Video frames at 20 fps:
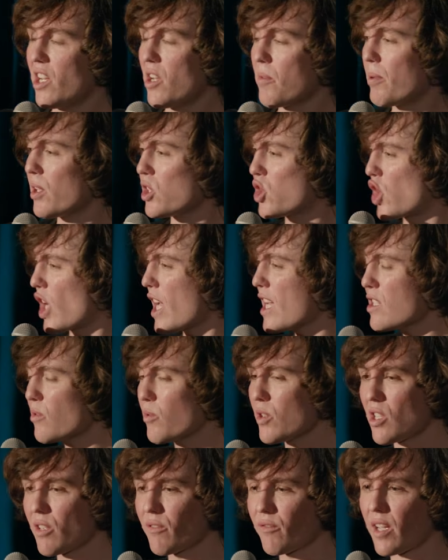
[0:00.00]
But chess
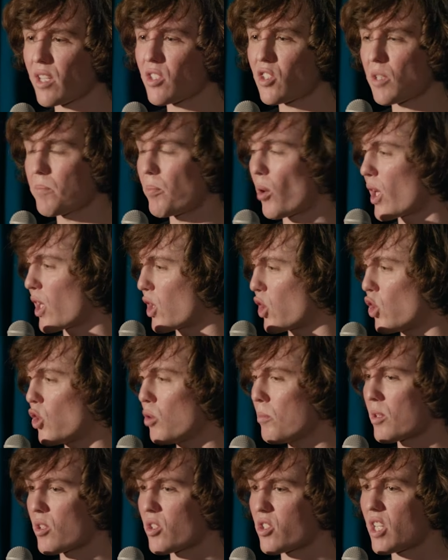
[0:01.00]
was invented by
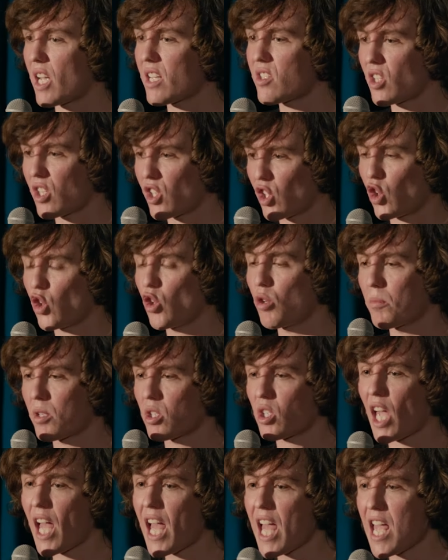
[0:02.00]
humans. That's a human
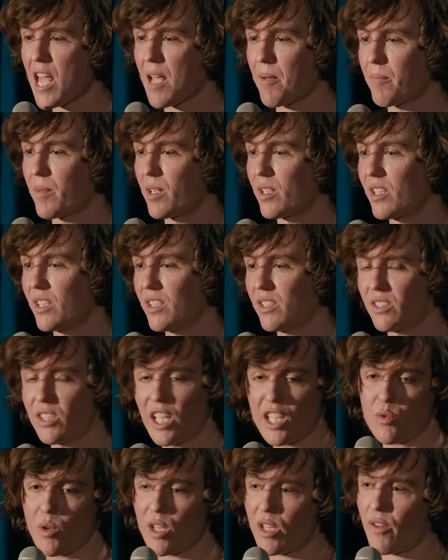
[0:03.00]
game.
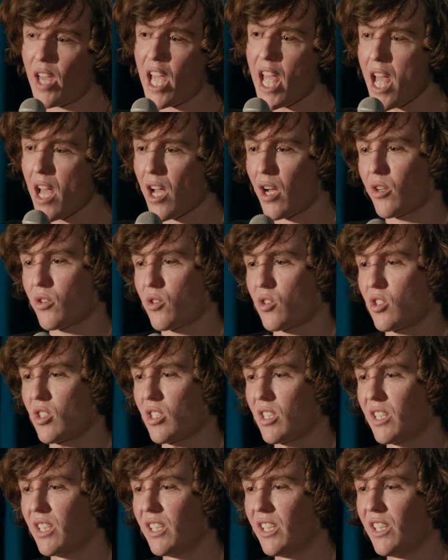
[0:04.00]
That's one of ours.
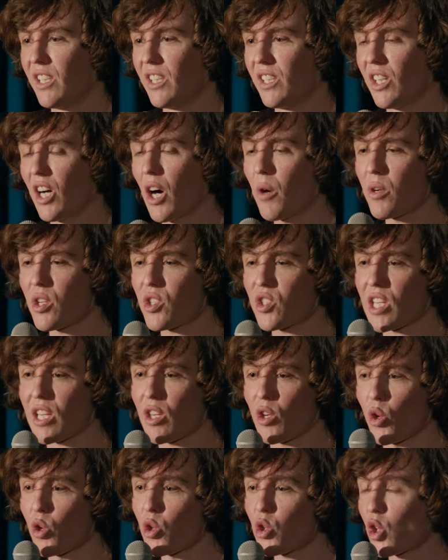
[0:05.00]
I want to see
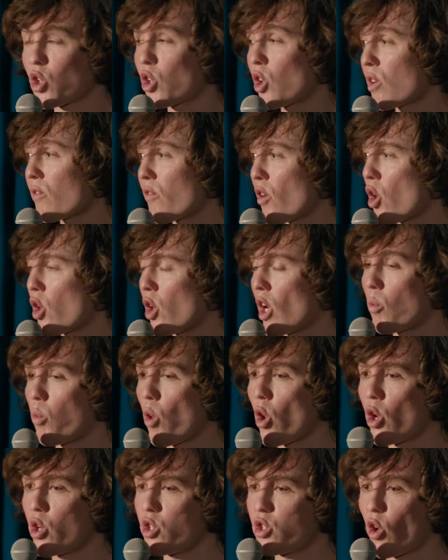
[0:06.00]
who could convert a
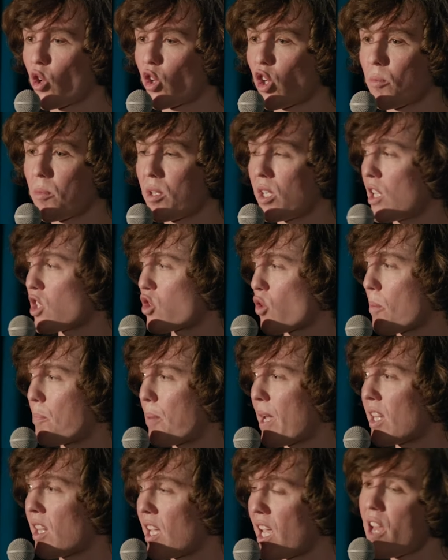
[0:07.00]
Word document into a
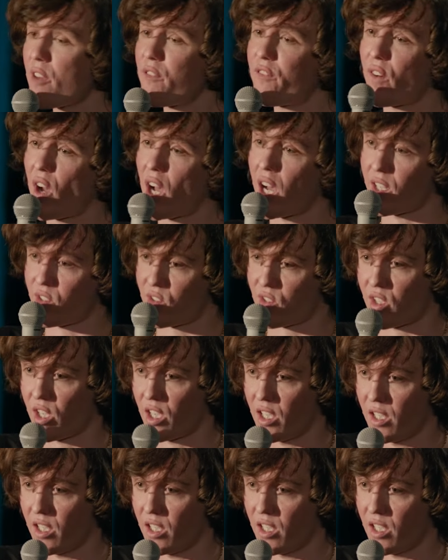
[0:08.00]
PDF faster.